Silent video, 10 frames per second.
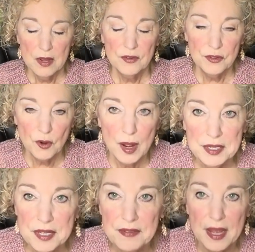So I
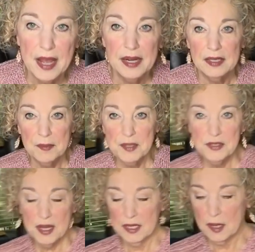did that, and let me
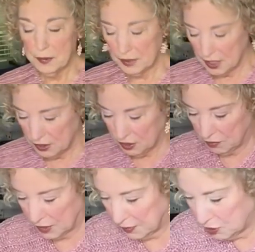stand up and let me